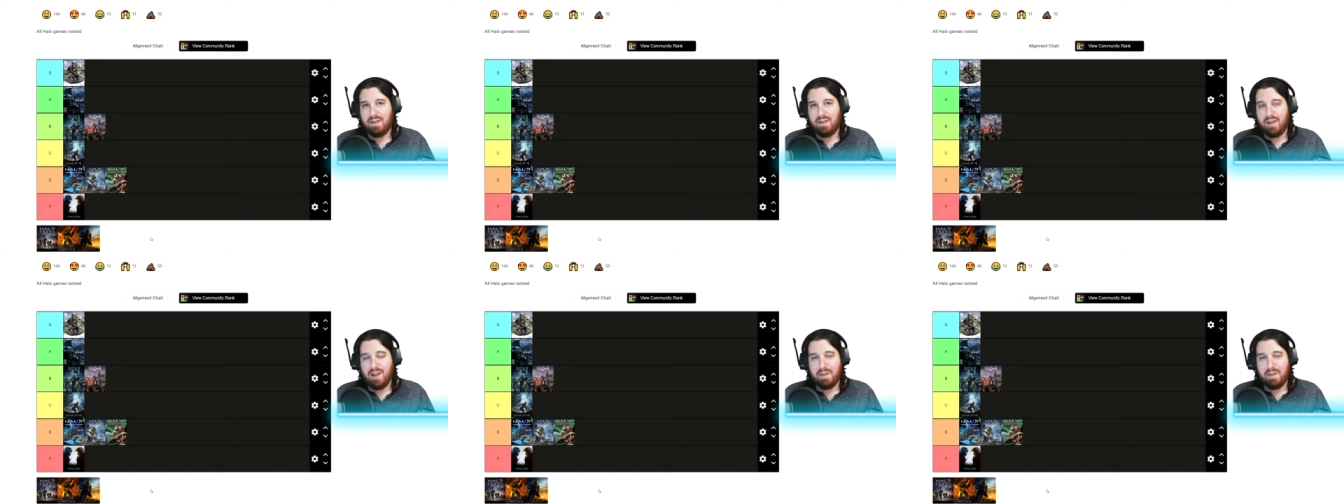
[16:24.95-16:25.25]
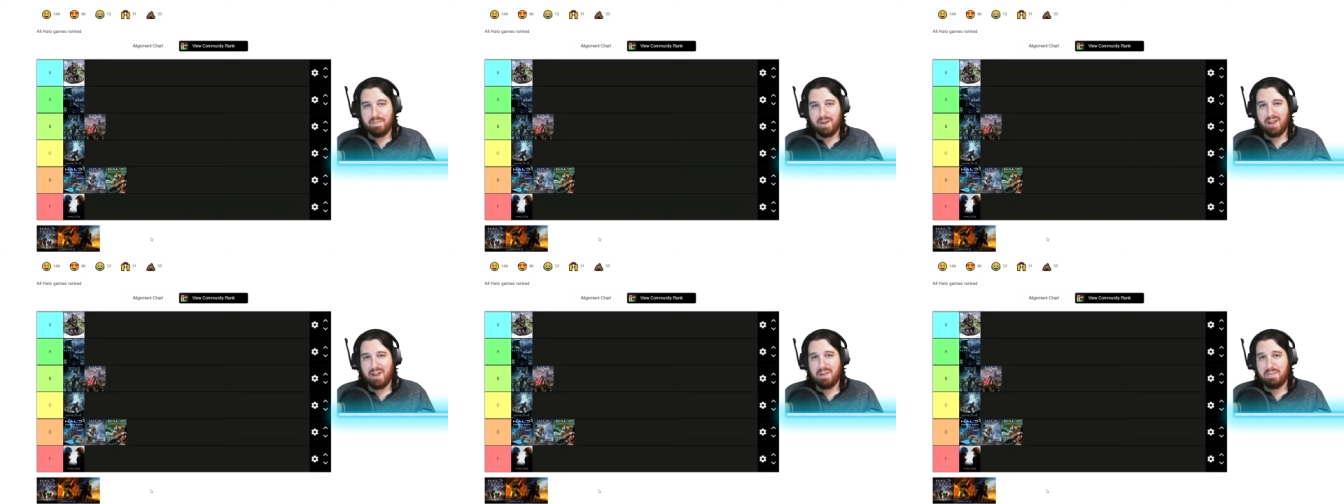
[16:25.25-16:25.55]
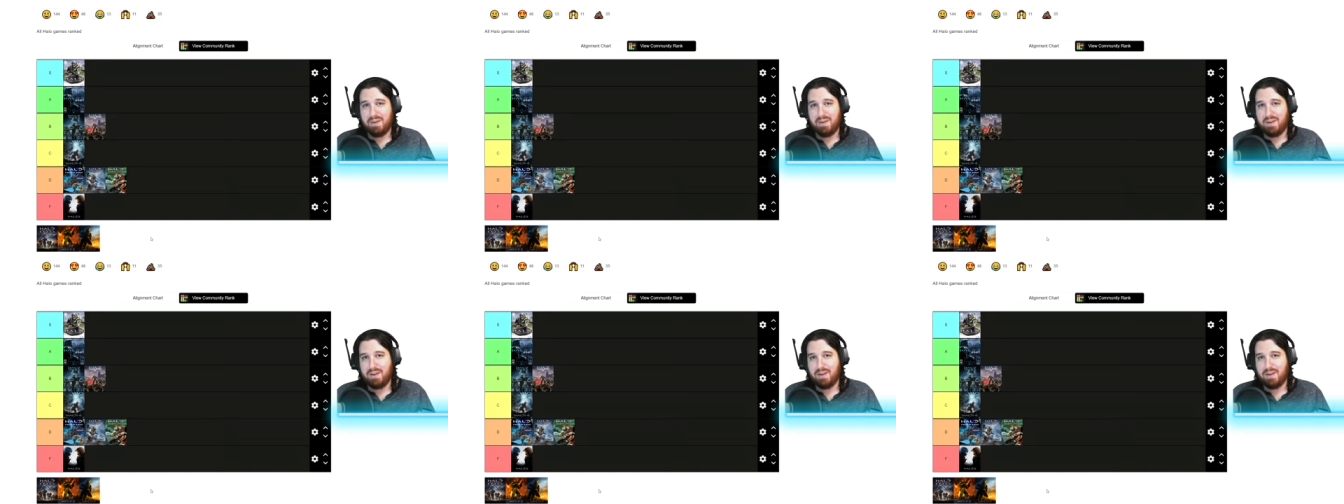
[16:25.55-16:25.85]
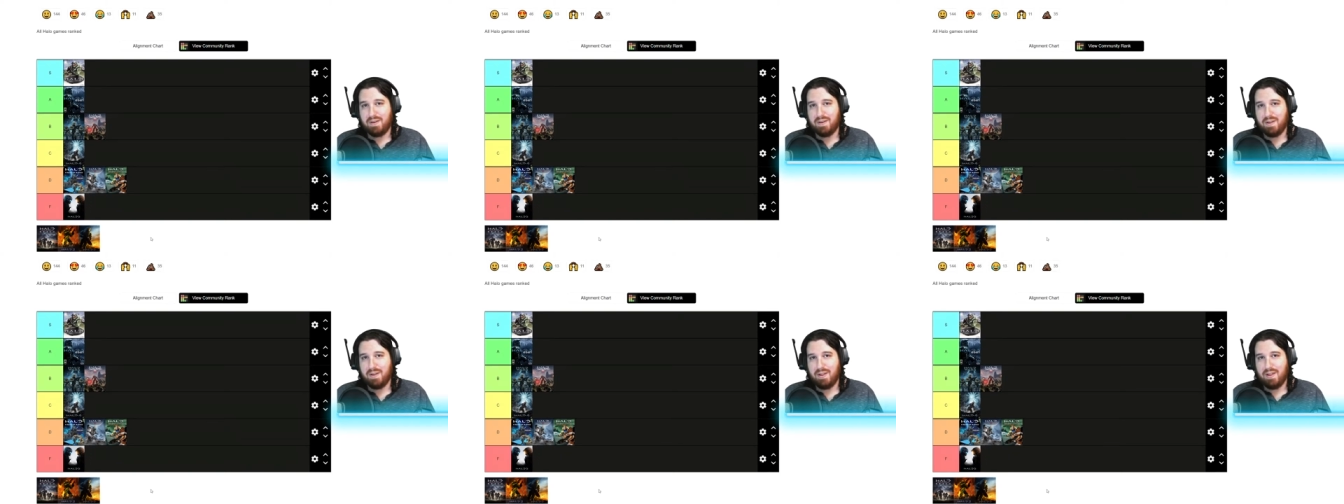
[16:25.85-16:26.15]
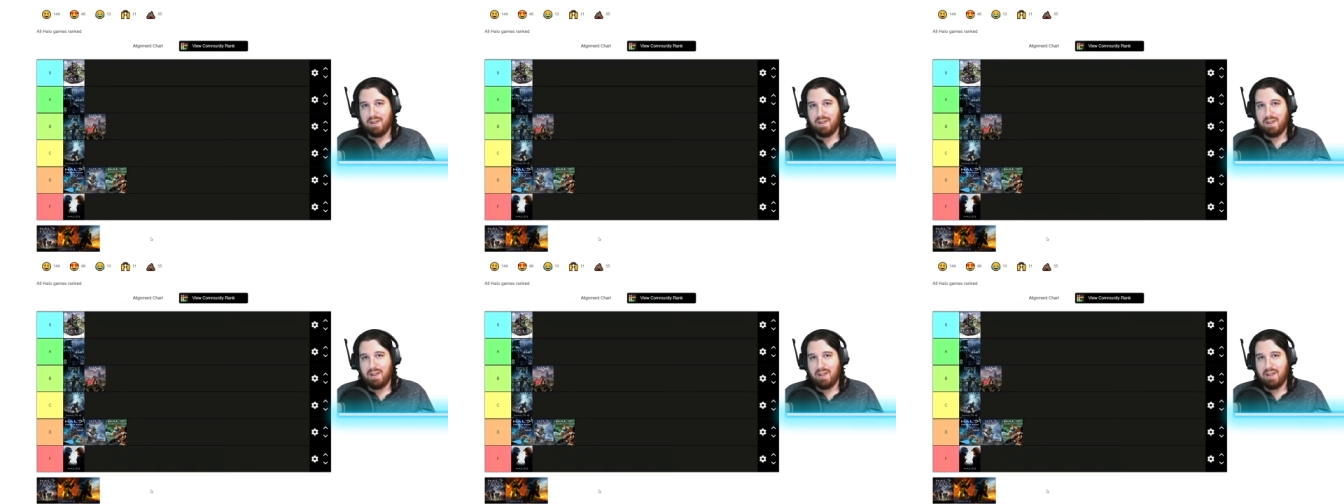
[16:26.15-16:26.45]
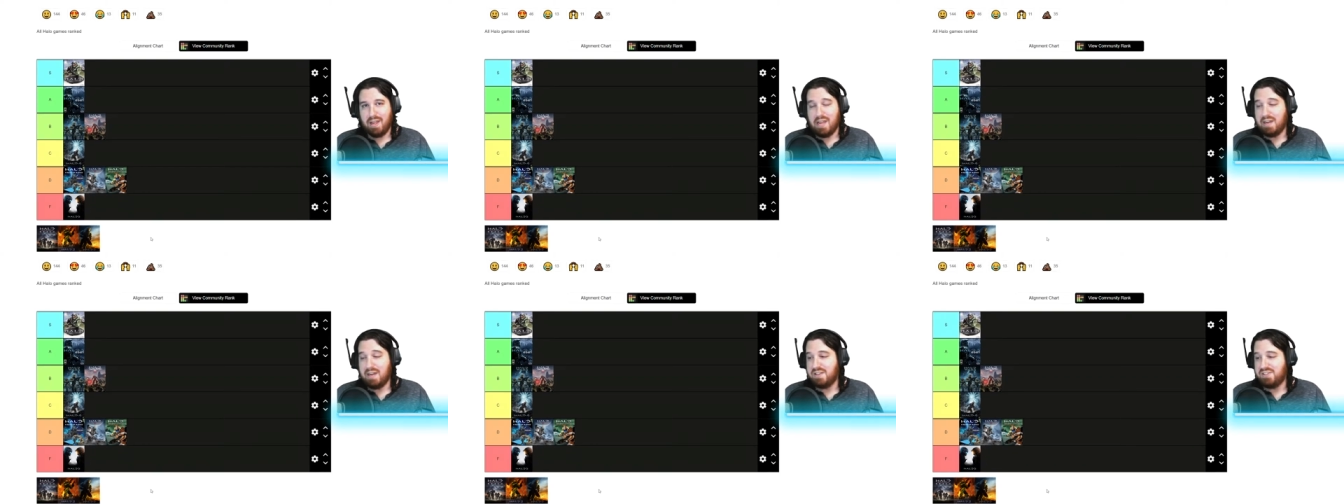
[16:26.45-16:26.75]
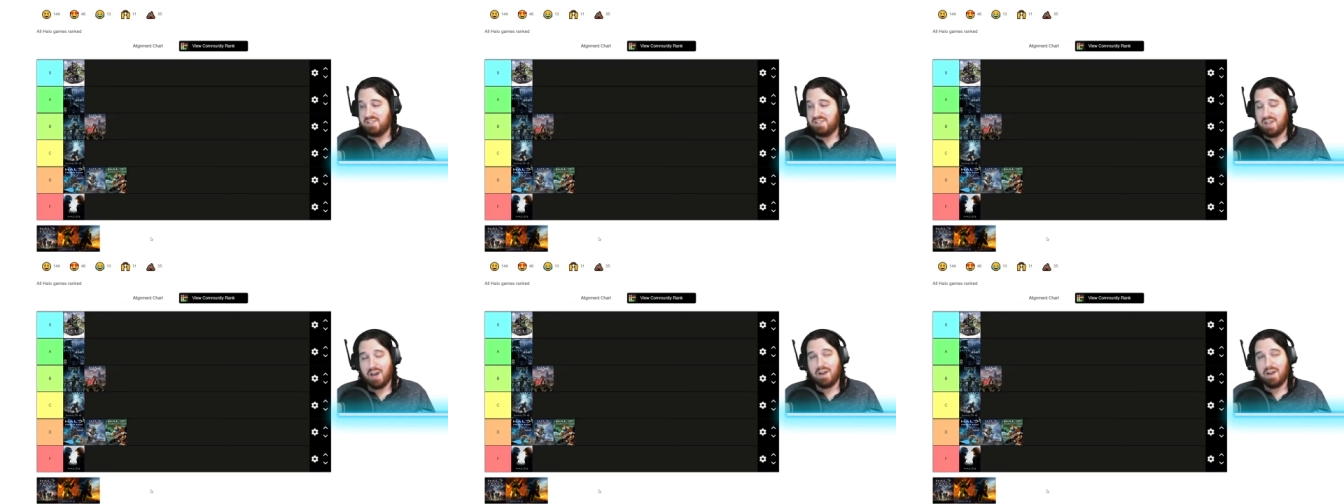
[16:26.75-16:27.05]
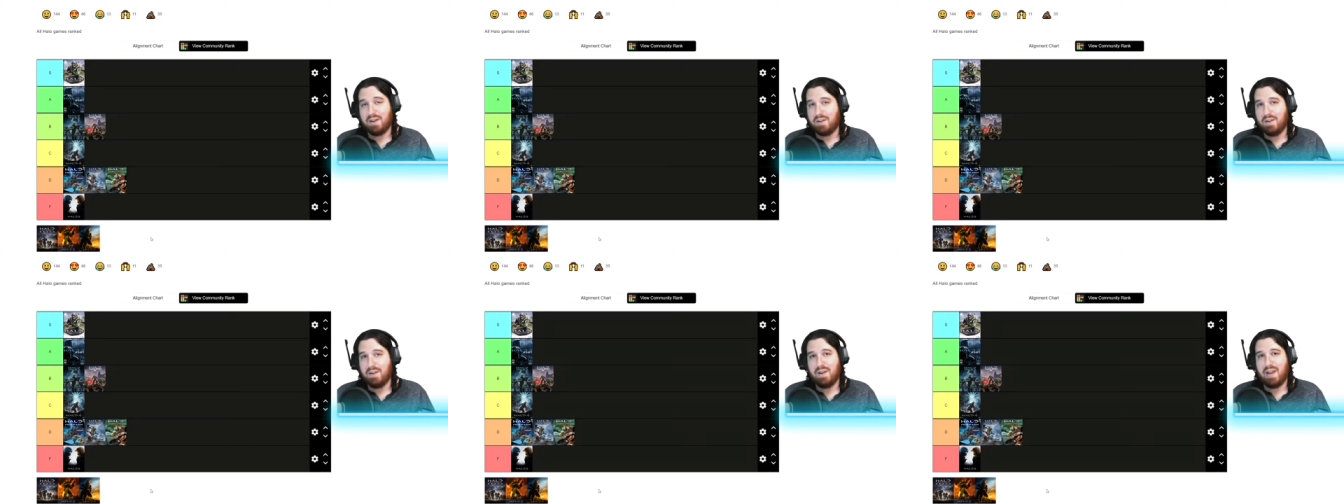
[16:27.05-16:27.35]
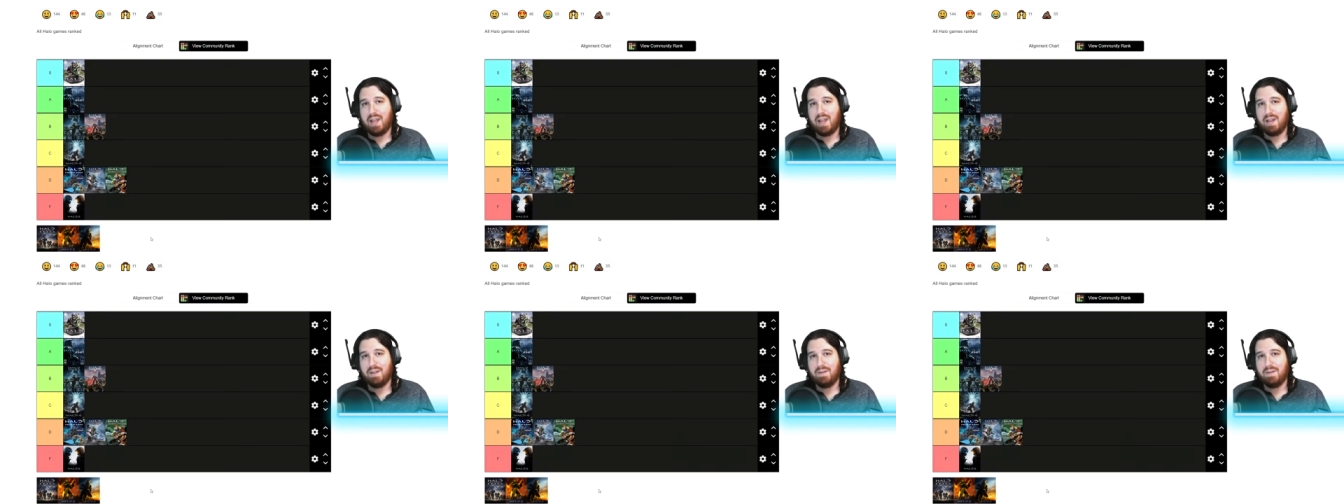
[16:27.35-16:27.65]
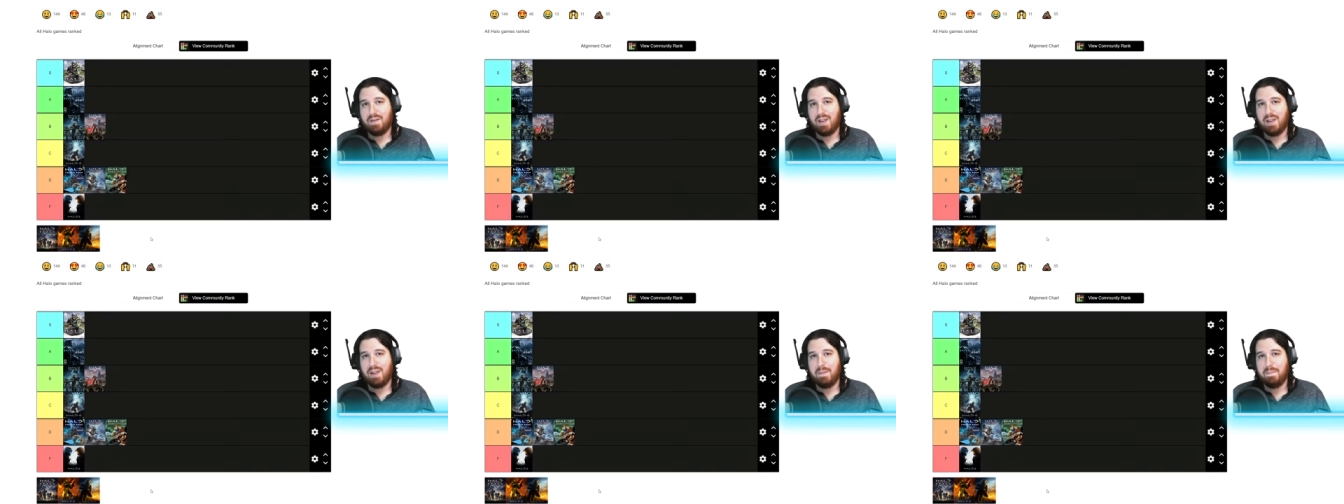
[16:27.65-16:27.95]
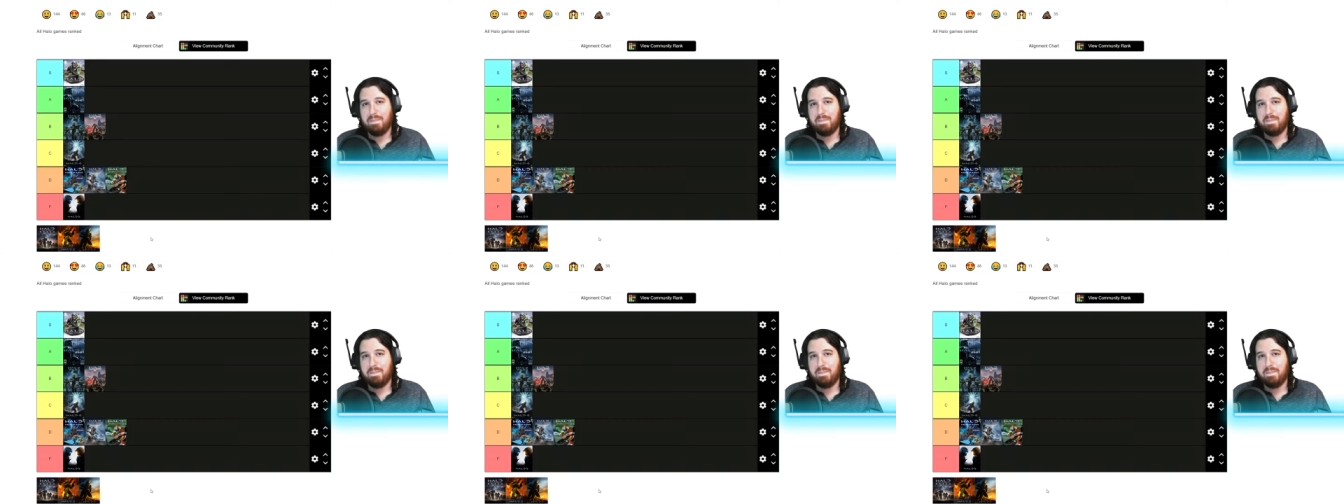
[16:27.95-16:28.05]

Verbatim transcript: in my opinion. It is not a good Halo game.